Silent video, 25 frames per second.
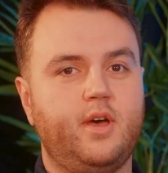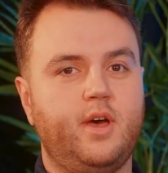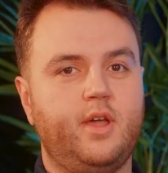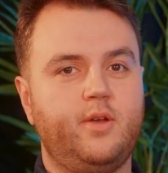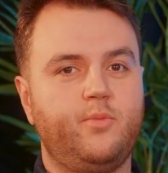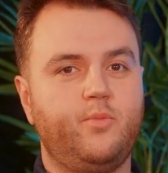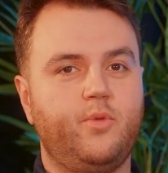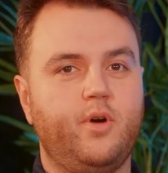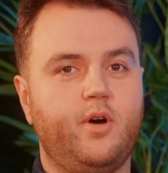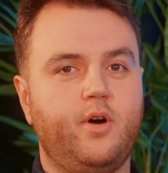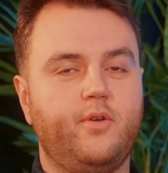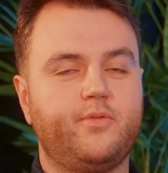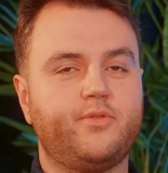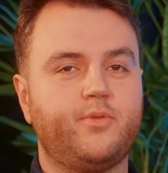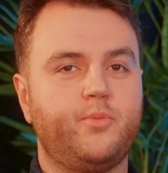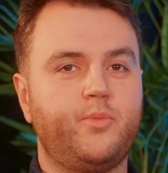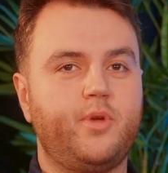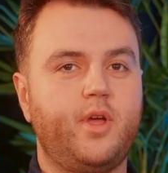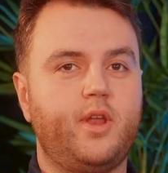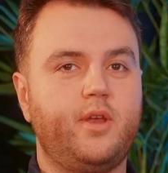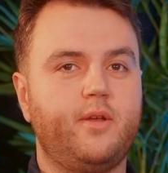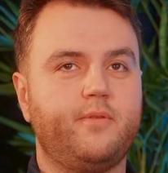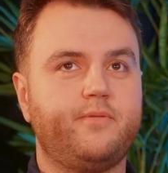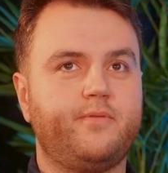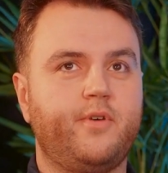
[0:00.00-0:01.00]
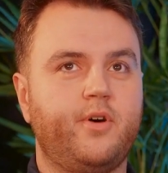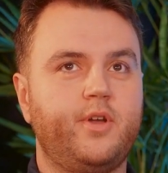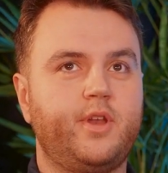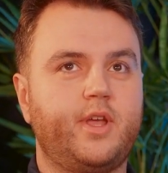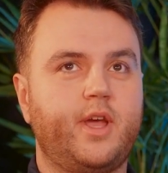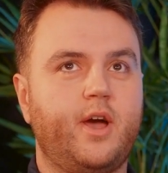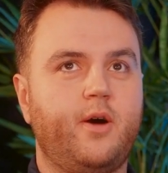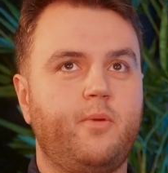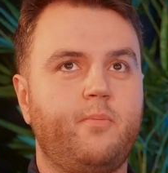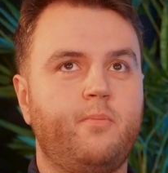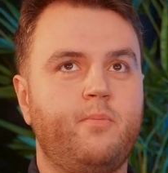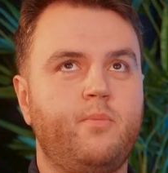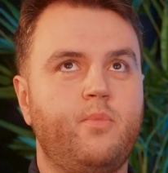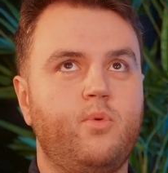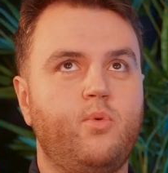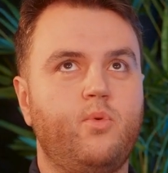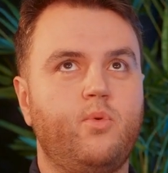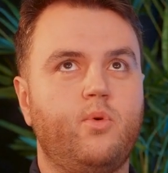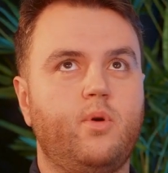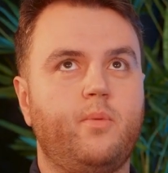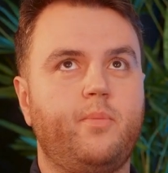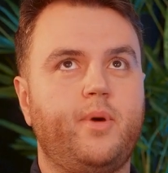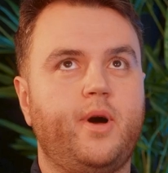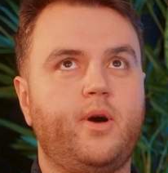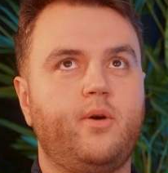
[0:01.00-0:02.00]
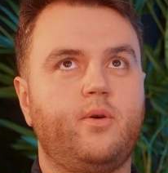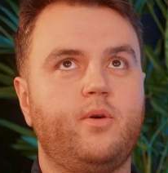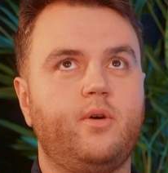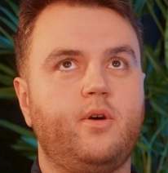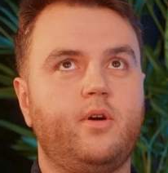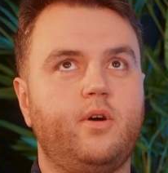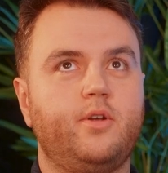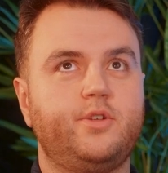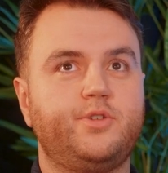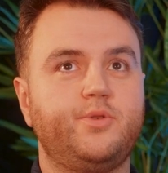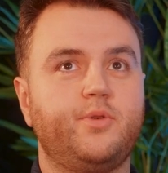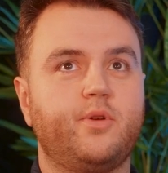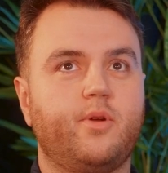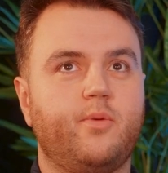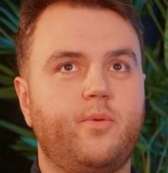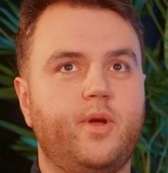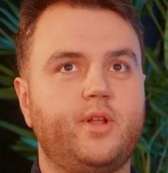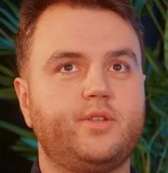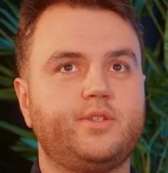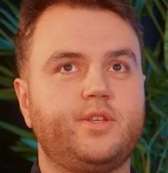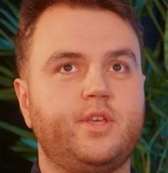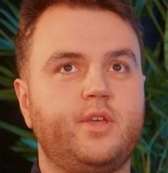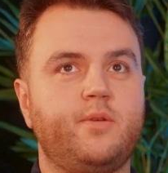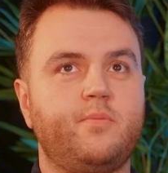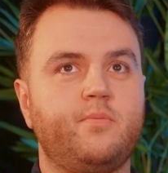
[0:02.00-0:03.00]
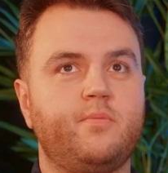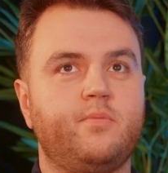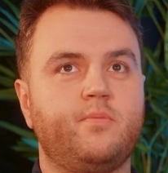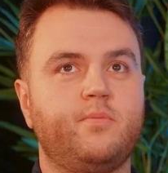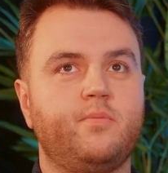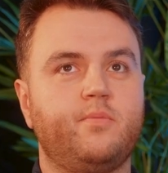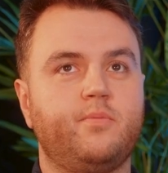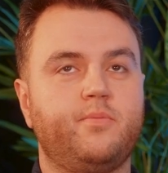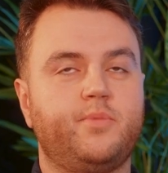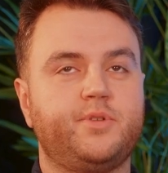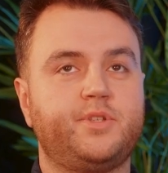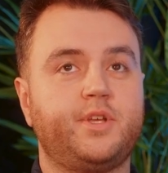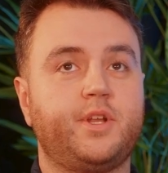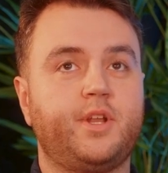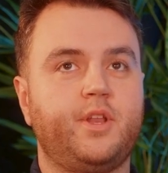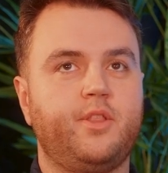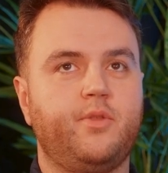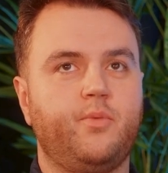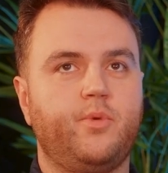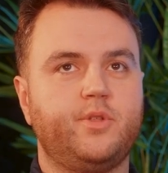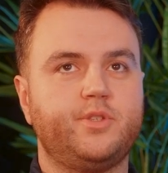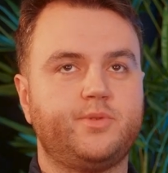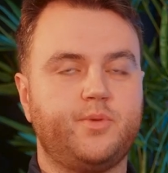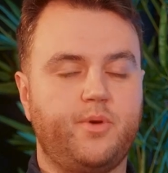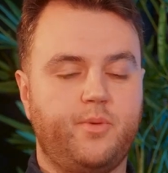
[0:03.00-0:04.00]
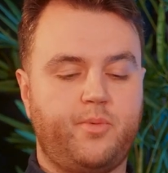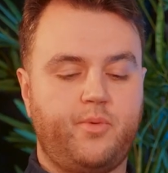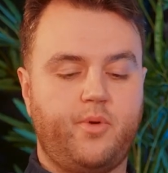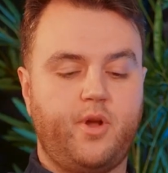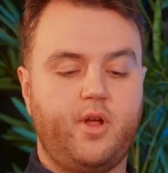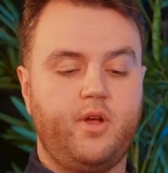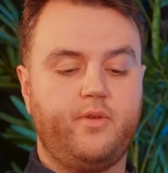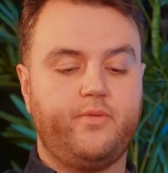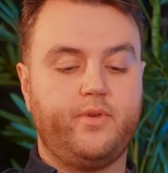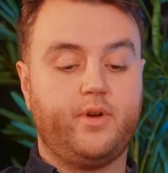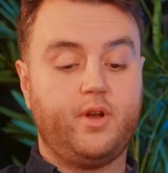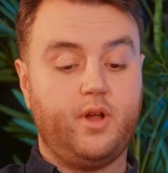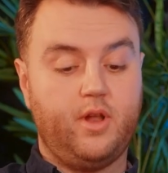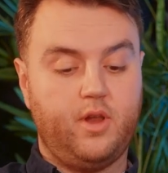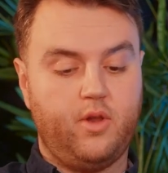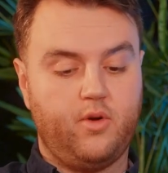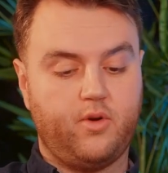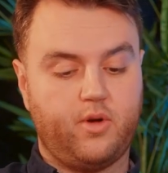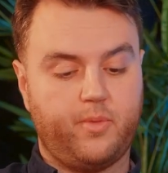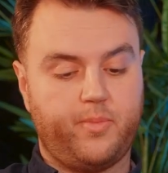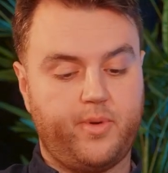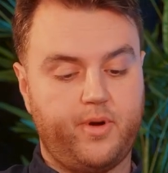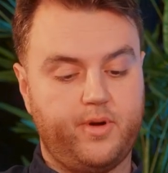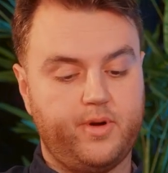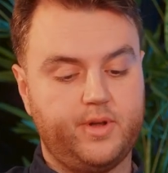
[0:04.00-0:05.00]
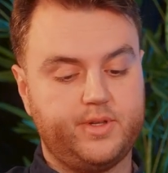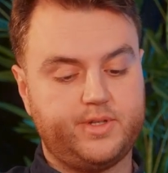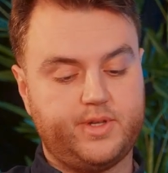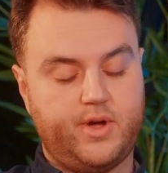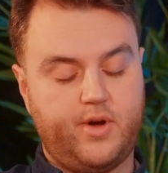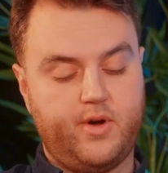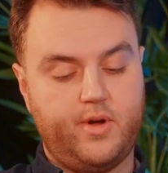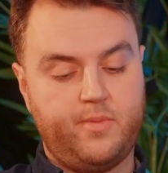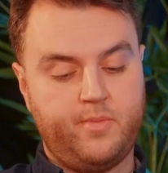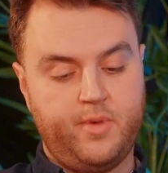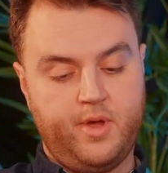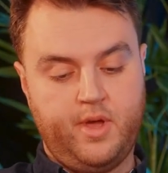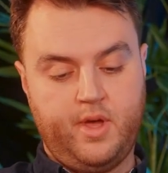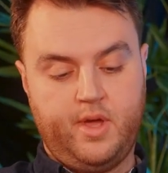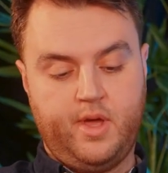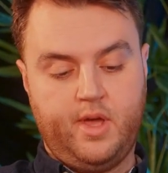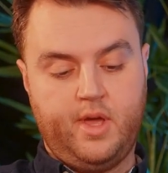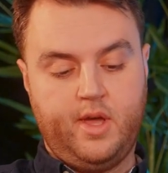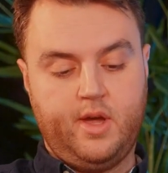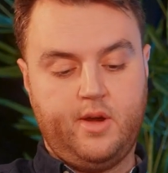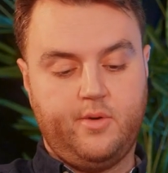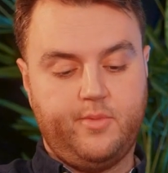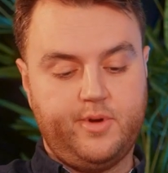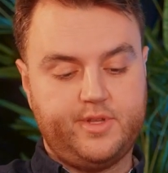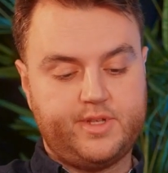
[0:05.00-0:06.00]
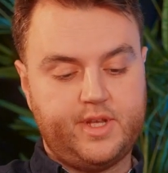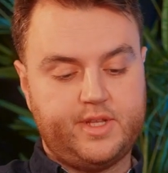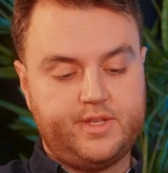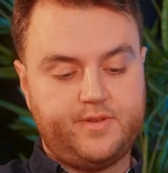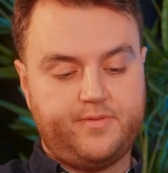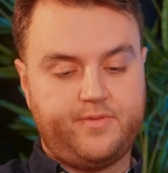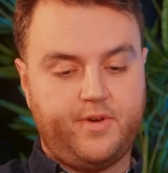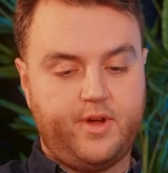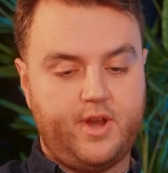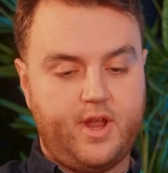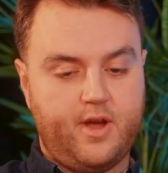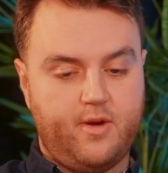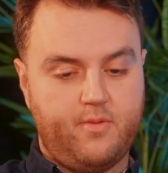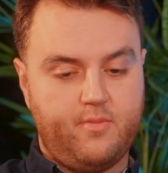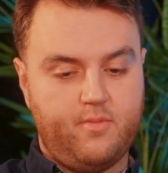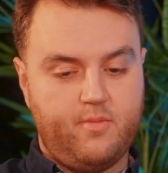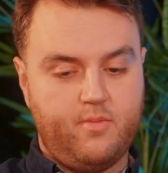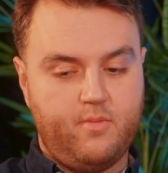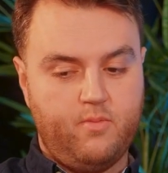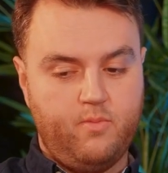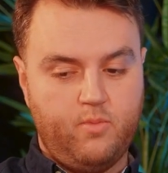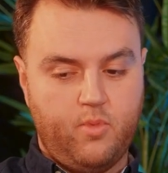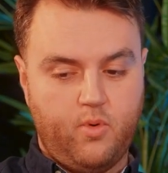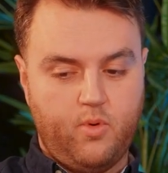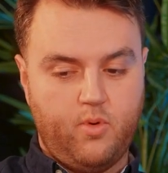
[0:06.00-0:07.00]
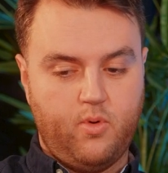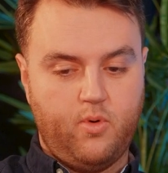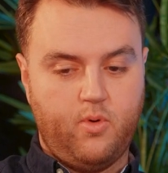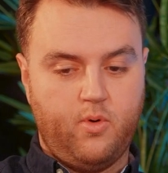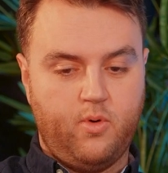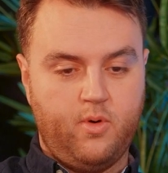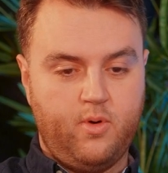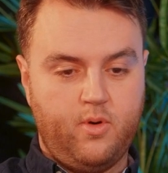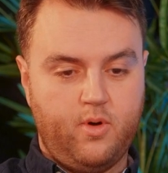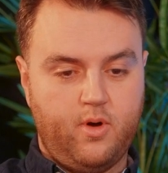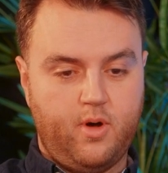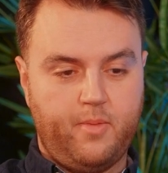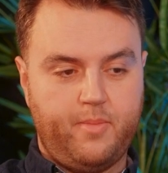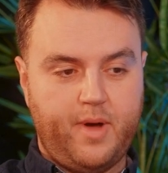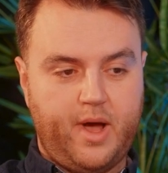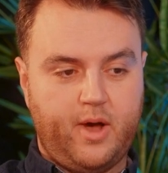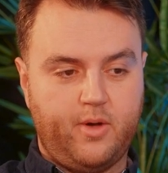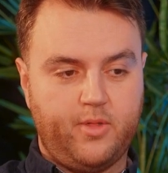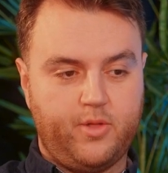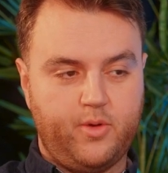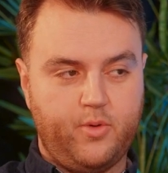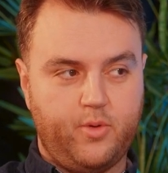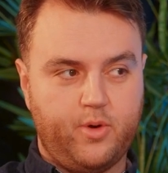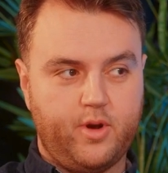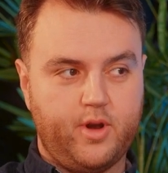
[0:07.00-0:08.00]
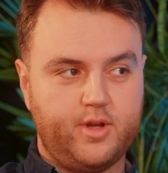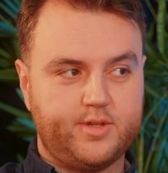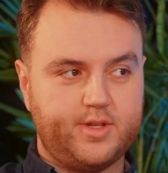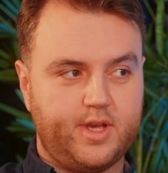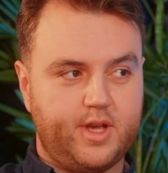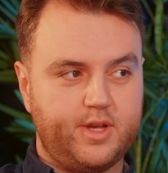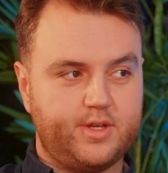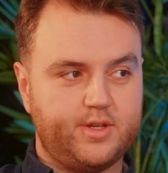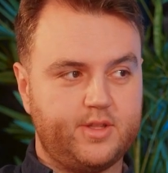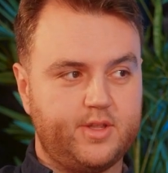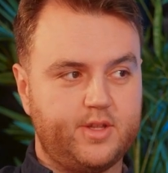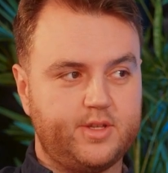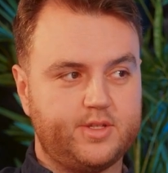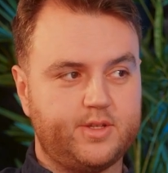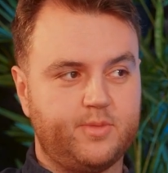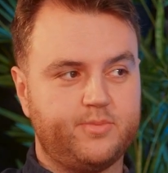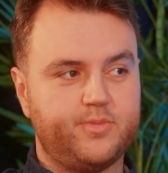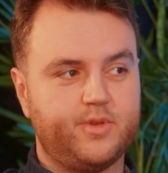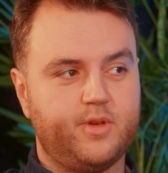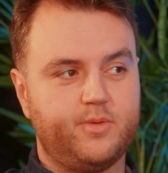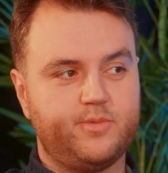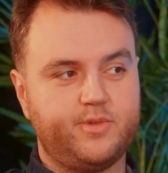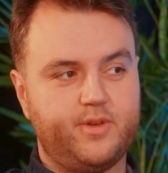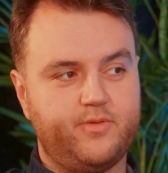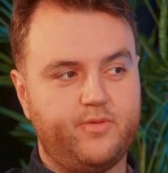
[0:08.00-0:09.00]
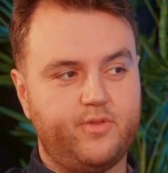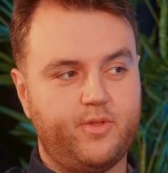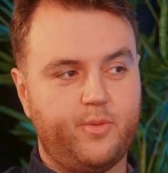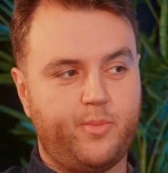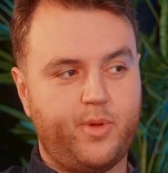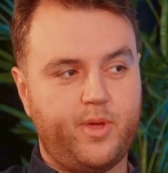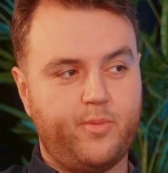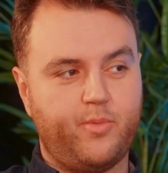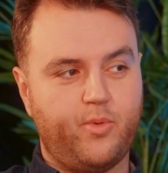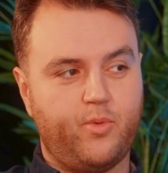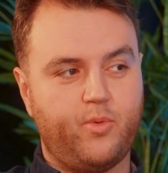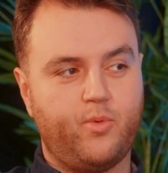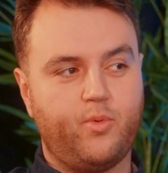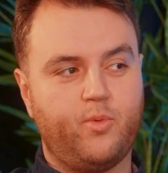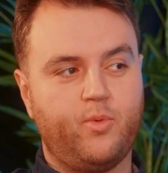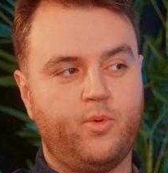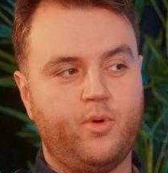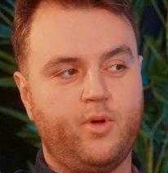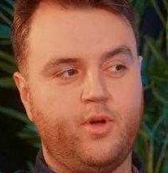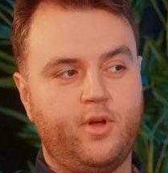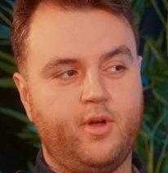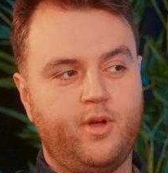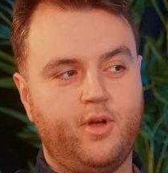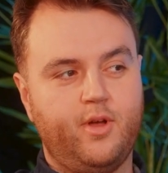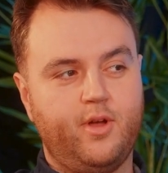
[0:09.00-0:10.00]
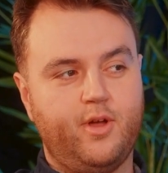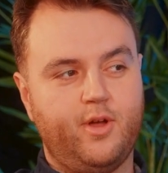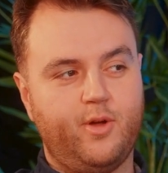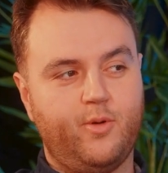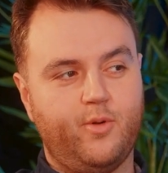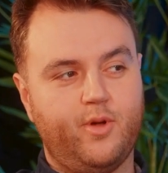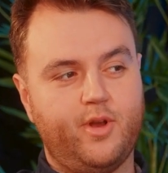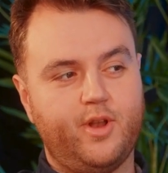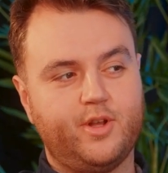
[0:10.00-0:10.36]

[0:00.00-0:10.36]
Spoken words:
And often we end up finding out more about, during a red team, particularly the ones who operate over a longer period of time, we tend to find out more about the organisation than sometimes even the people who are